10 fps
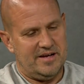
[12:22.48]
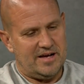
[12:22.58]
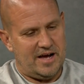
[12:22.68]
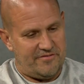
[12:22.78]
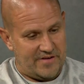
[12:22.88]

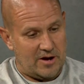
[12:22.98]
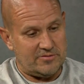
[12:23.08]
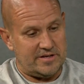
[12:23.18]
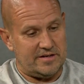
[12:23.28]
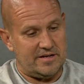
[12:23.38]
I
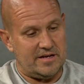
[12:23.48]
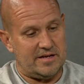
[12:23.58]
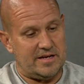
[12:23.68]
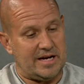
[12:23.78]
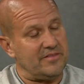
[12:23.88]
found it
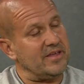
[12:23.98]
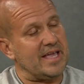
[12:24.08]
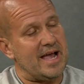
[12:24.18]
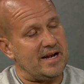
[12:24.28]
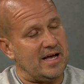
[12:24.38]
and I think
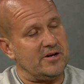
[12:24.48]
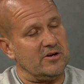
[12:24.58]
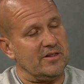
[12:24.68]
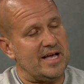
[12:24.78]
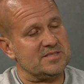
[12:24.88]
I had it on
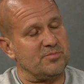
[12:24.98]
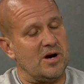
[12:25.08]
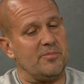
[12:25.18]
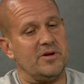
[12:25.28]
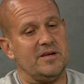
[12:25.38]
your last
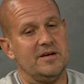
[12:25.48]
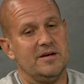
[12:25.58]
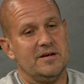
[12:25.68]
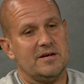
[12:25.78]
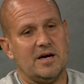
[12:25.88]
property
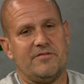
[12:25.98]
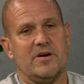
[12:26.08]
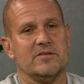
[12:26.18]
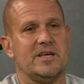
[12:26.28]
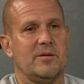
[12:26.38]
I
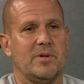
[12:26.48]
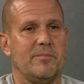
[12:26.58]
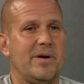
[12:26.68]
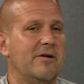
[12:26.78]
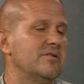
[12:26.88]
found it in my
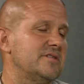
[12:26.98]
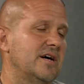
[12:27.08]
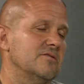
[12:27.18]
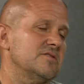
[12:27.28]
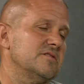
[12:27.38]
parents
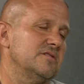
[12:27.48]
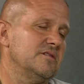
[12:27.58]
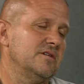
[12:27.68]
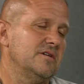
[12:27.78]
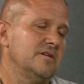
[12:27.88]
house
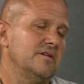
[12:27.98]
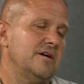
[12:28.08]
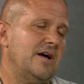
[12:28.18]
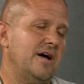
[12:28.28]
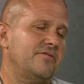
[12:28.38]

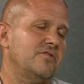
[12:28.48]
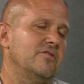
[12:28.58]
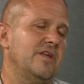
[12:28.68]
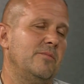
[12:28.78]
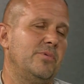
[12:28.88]
after
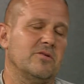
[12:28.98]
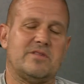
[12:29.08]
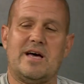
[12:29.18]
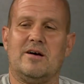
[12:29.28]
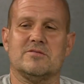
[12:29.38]
they built
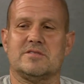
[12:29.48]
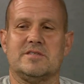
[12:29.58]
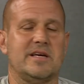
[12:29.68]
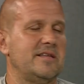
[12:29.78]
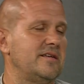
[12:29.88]
the house
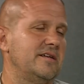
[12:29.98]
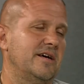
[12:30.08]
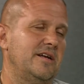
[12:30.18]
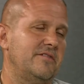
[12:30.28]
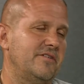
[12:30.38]
in
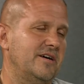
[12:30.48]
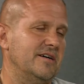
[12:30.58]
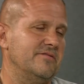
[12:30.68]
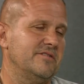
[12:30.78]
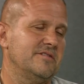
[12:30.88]

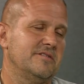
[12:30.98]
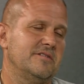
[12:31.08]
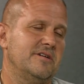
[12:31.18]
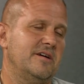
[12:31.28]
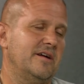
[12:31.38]
1995
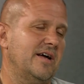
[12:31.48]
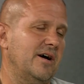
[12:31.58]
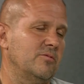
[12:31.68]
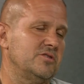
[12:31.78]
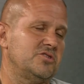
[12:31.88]
and
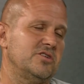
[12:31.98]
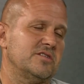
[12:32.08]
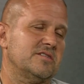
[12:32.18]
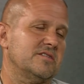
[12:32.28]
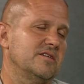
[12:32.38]
I was
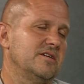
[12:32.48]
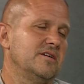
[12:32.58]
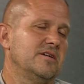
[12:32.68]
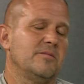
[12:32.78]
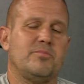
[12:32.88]
just
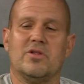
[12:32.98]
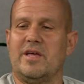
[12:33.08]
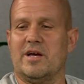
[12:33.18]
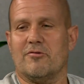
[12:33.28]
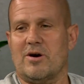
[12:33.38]

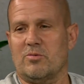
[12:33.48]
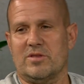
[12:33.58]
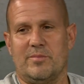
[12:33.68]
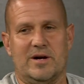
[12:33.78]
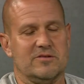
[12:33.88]
playing around with
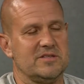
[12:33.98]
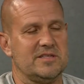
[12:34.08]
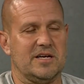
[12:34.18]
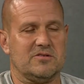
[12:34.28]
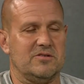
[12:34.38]
the metal
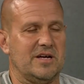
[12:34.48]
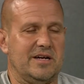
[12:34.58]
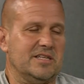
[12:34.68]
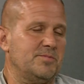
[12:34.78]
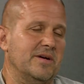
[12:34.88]
detector,
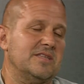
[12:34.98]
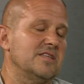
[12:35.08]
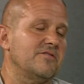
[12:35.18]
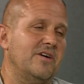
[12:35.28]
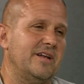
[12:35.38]
not expecting
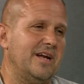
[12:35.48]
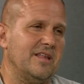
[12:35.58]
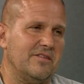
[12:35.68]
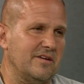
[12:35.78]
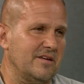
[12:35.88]
to find
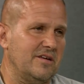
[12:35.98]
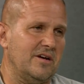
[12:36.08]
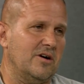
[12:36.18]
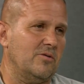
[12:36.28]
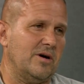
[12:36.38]
anything. You
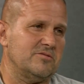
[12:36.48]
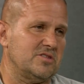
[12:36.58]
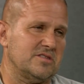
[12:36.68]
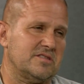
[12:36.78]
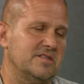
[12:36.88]
know, I was
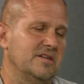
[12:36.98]
just